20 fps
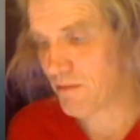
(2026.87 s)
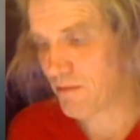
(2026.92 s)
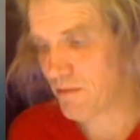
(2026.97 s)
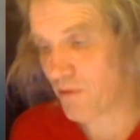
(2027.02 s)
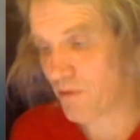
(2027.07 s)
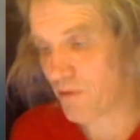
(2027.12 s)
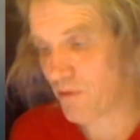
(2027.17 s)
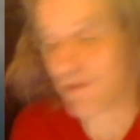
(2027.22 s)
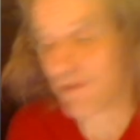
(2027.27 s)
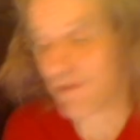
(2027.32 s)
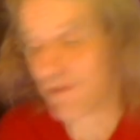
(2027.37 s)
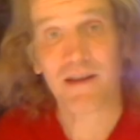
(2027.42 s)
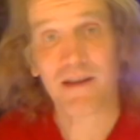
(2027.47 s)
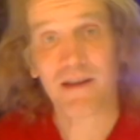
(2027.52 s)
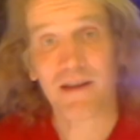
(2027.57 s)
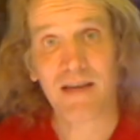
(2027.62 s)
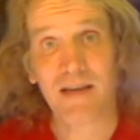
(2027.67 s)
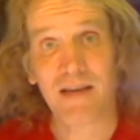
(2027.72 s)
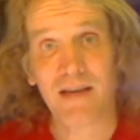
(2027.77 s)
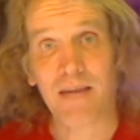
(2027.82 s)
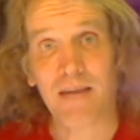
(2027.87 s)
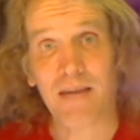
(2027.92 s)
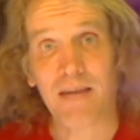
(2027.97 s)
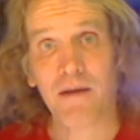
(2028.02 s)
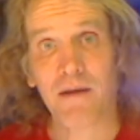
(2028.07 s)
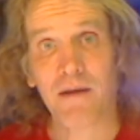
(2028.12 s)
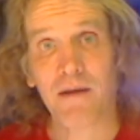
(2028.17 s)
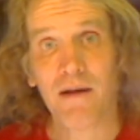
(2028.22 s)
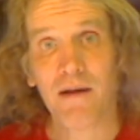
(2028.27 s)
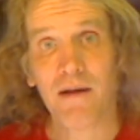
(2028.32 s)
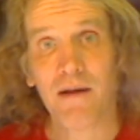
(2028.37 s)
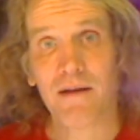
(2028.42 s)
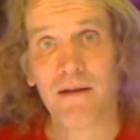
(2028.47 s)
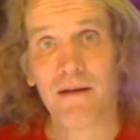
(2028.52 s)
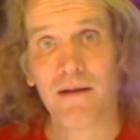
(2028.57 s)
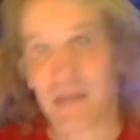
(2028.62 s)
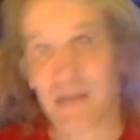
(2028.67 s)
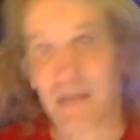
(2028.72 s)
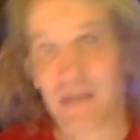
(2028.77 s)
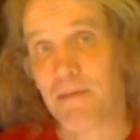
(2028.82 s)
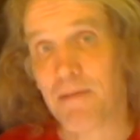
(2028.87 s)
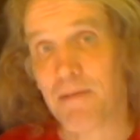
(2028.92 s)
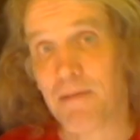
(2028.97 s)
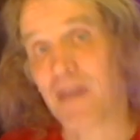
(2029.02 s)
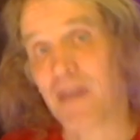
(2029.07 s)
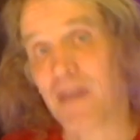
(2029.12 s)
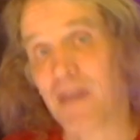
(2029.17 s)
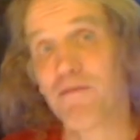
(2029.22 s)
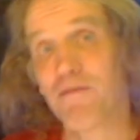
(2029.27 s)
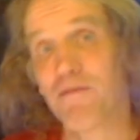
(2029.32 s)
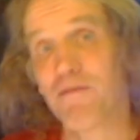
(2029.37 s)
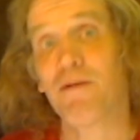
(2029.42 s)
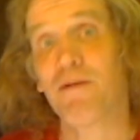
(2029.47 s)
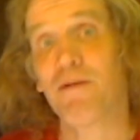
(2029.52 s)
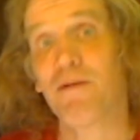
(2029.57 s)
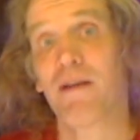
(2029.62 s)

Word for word: will always be the same. The same amount of movement